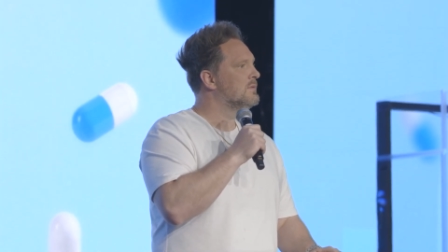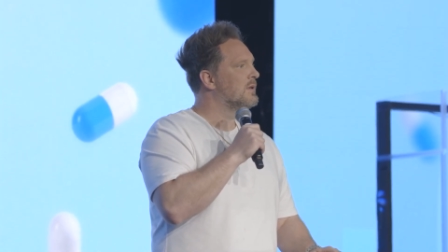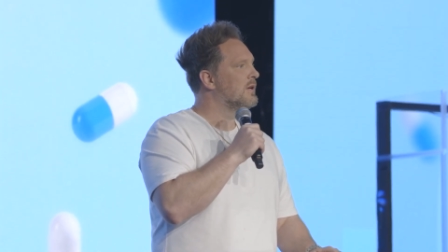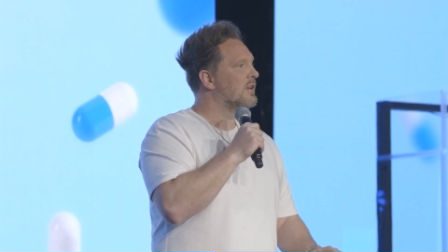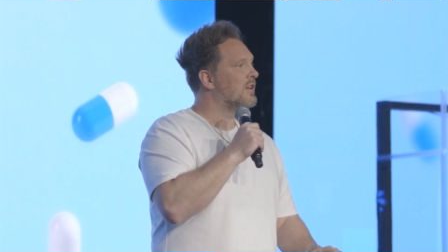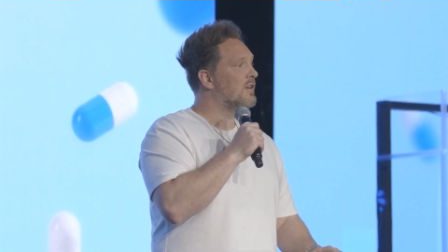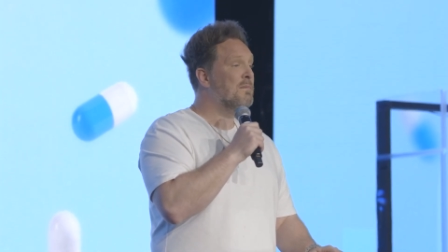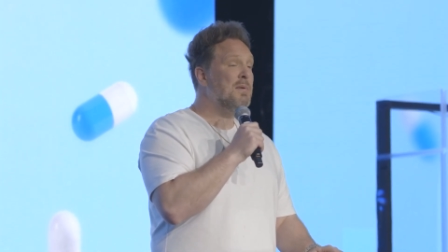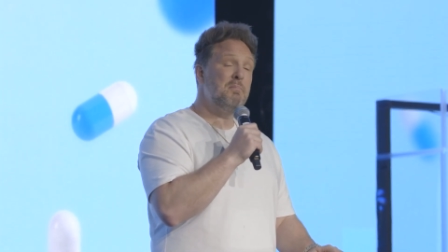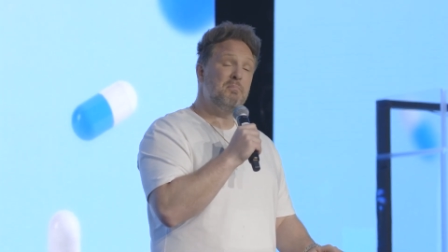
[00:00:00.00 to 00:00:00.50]

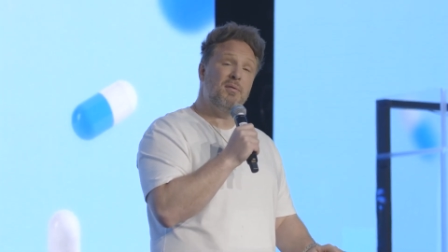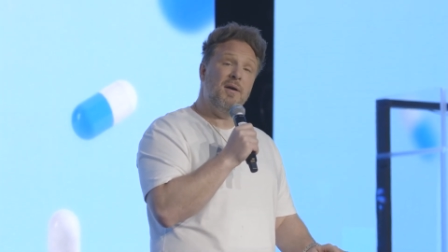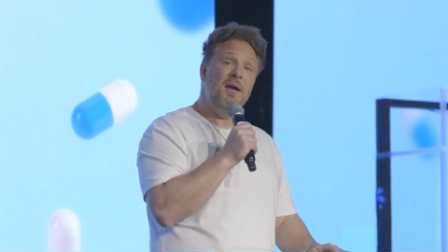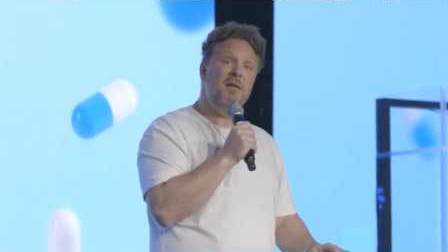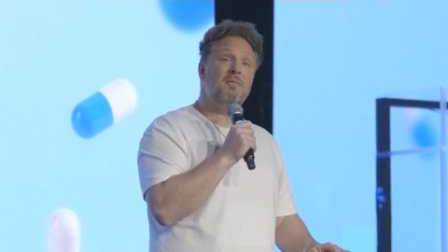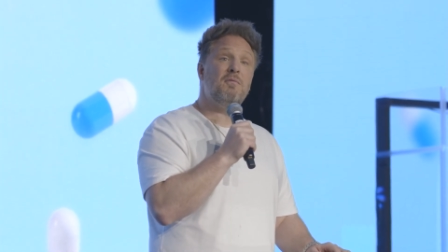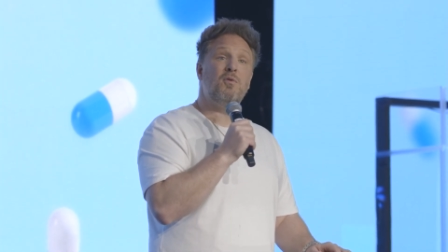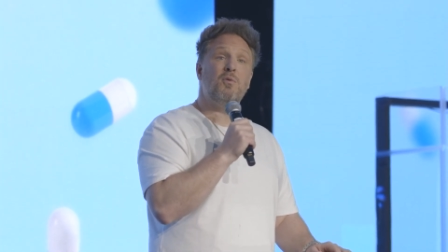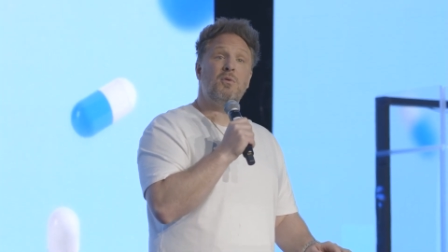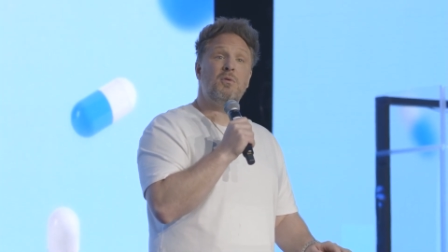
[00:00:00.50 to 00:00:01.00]
You've been
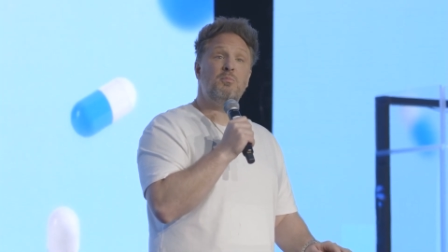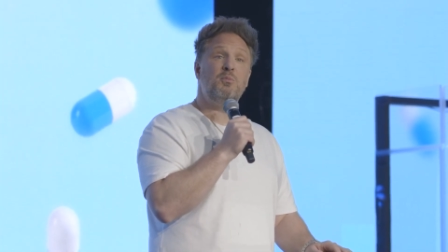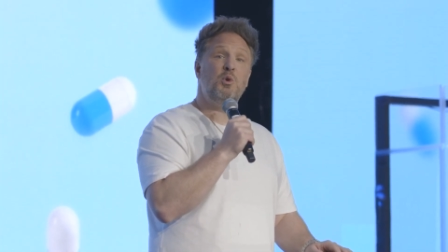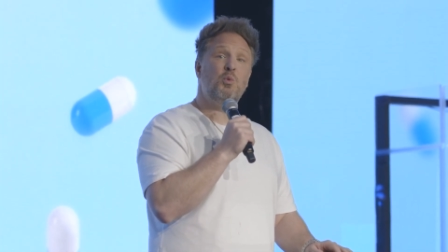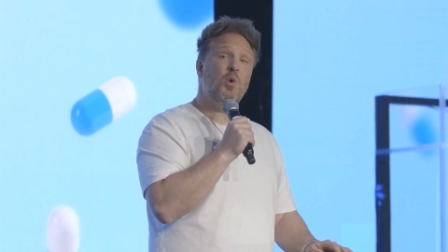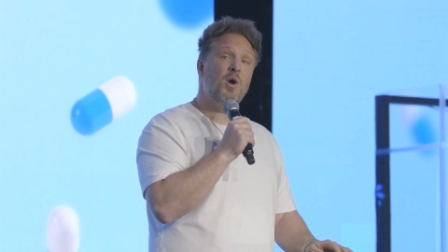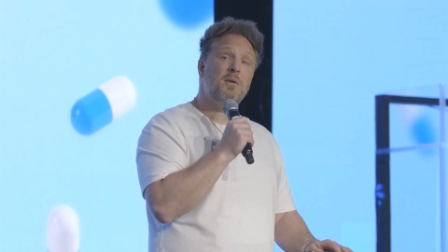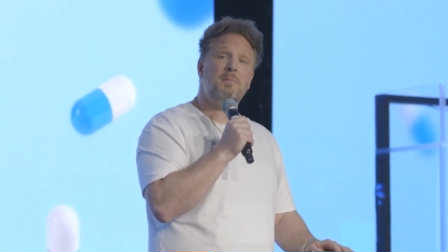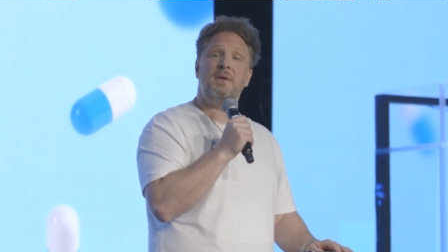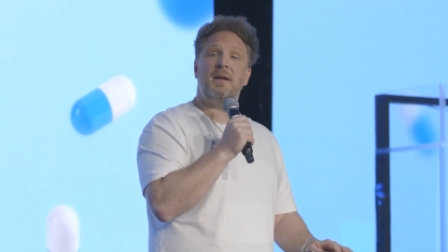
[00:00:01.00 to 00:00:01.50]
praying for them, you
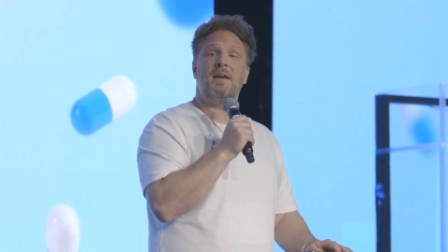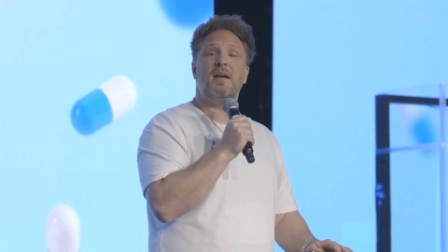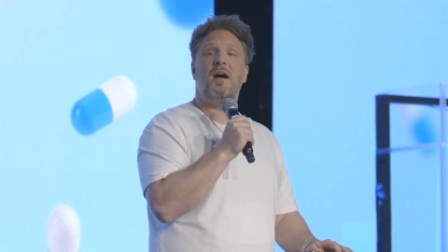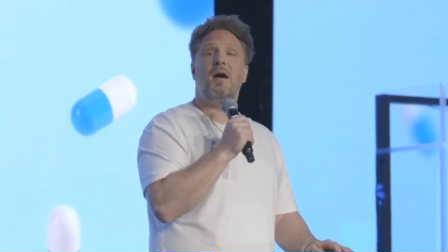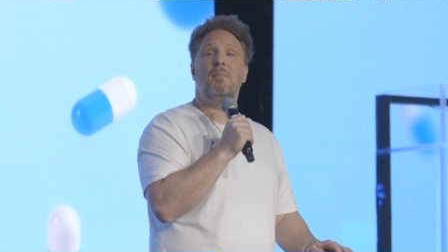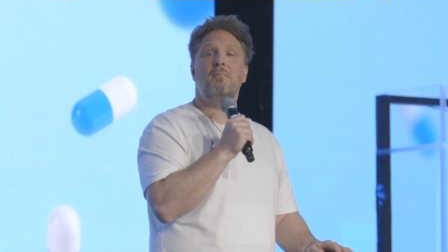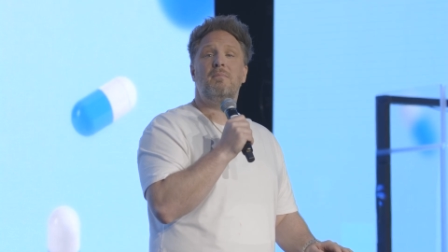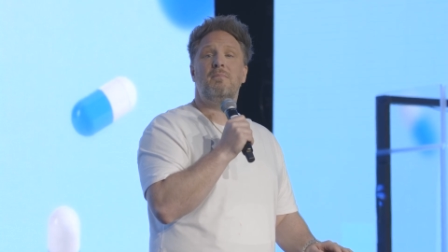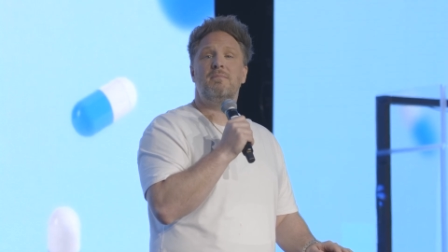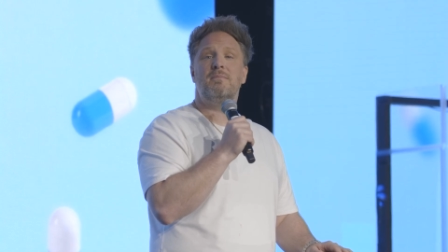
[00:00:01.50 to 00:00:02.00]
want them to
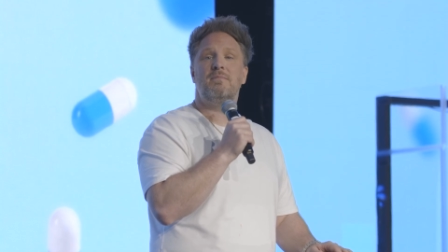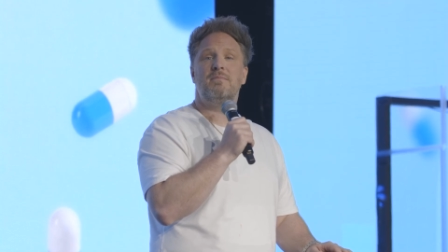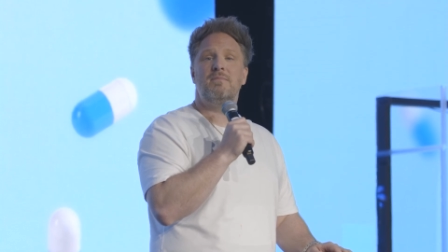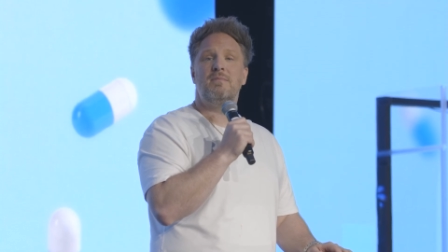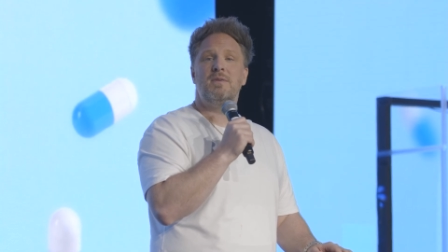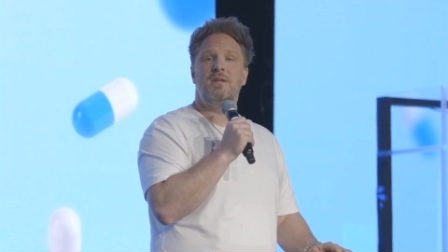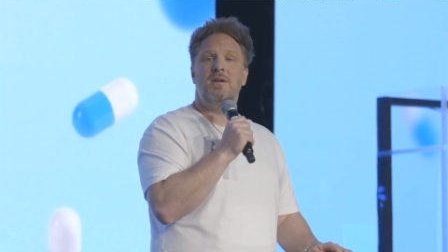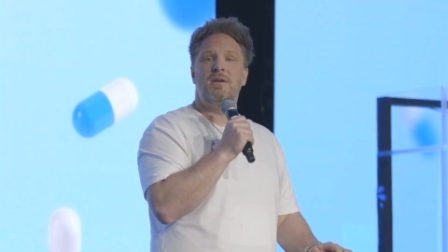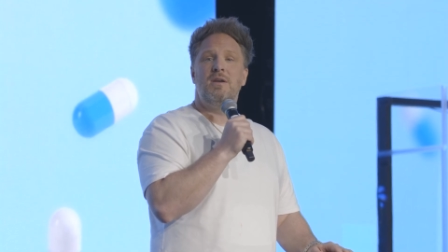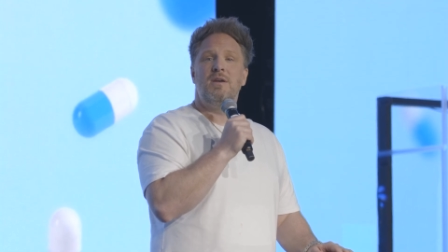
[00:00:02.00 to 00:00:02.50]
come,
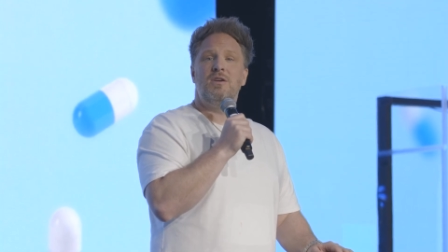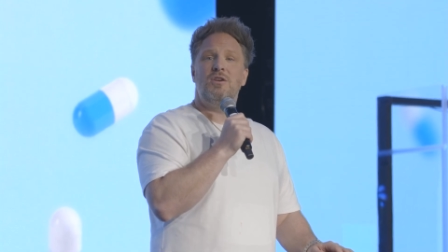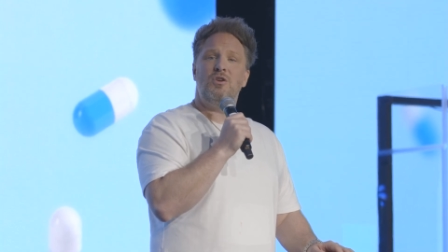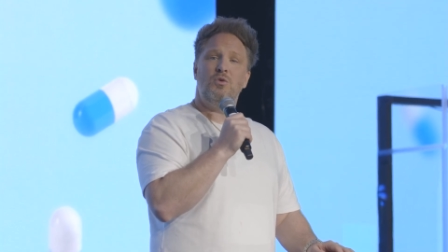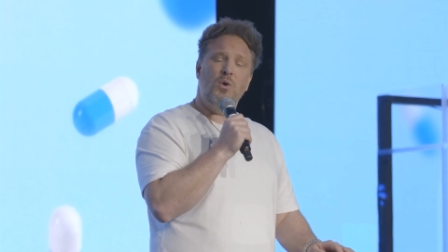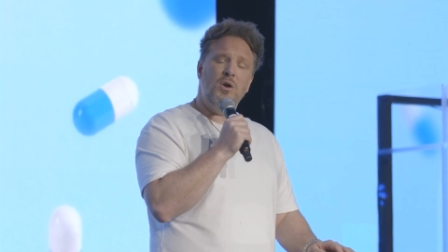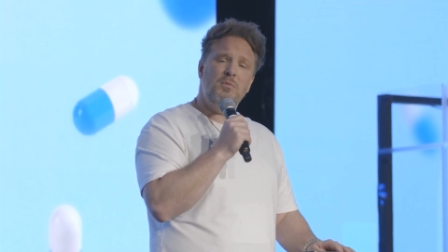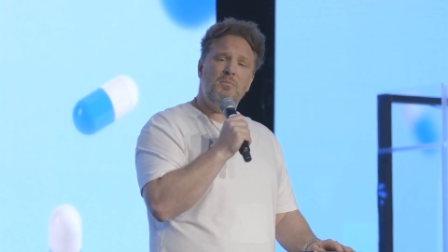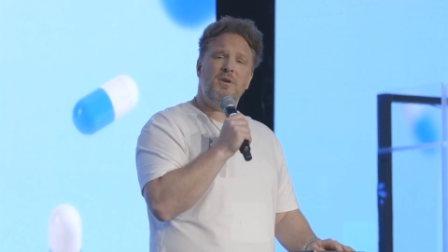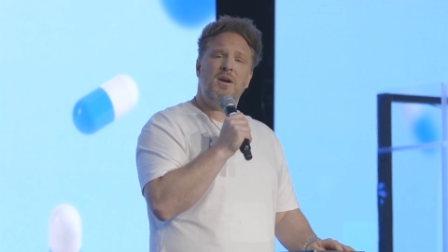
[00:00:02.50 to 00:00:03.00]
you
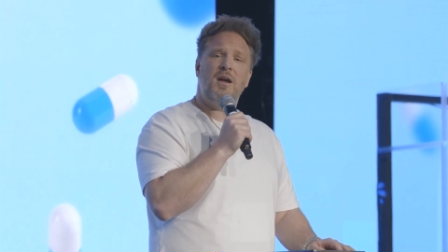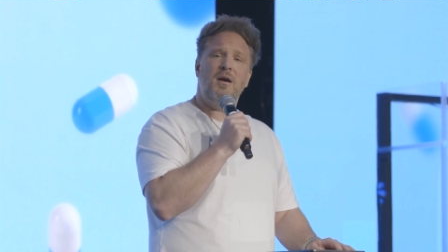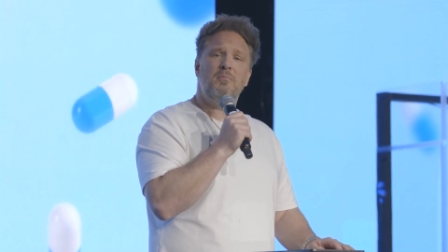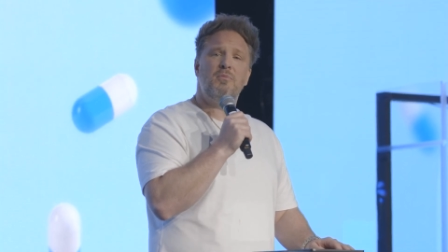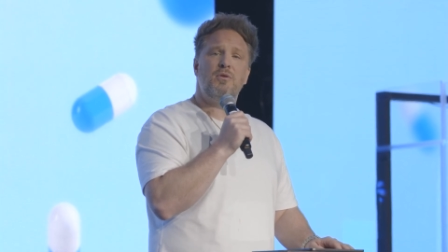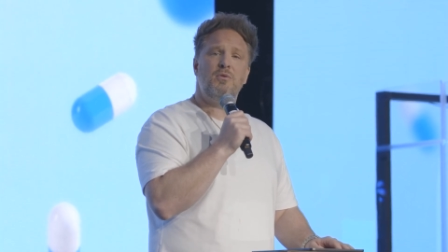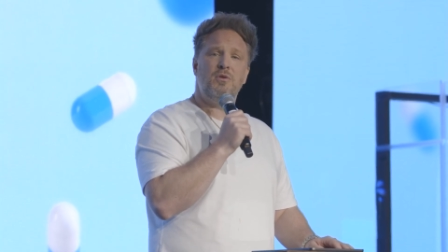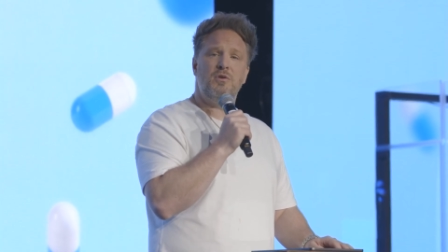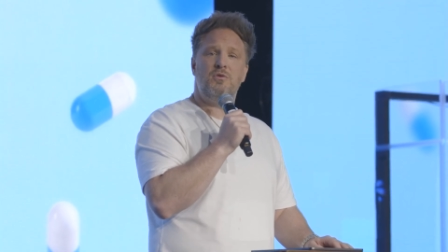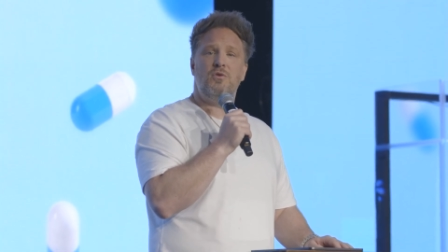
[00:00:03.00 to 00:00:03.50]
want them to come
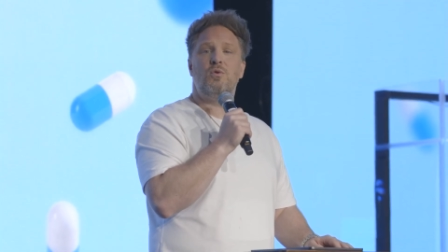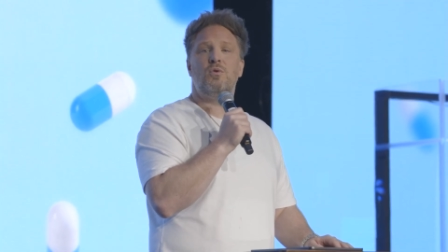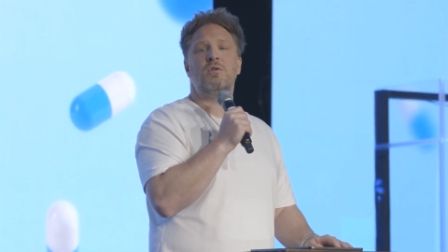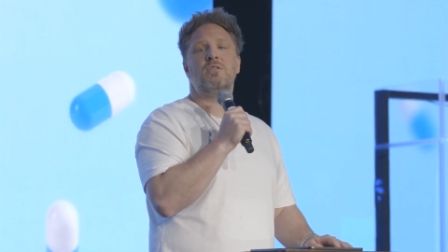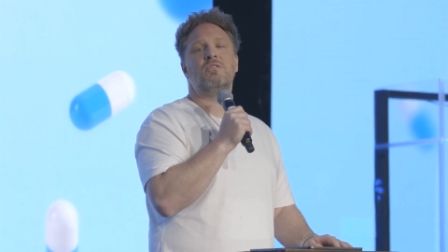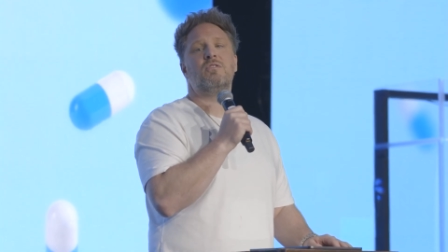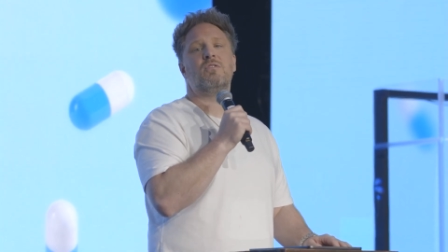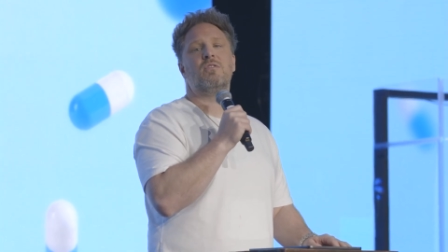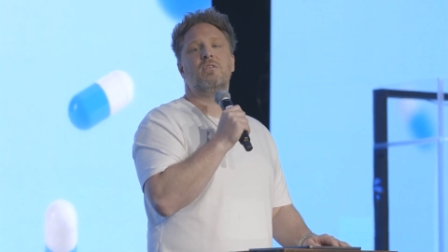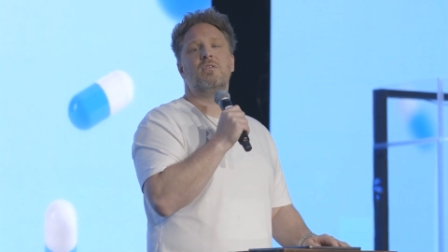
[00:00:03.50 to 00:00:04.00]
through the
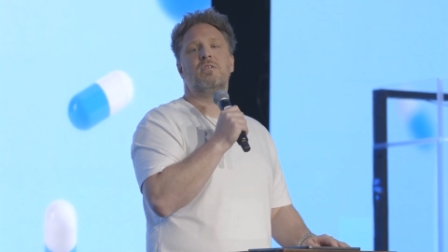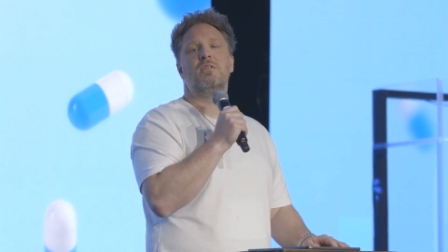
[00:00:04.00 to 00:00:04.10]
doors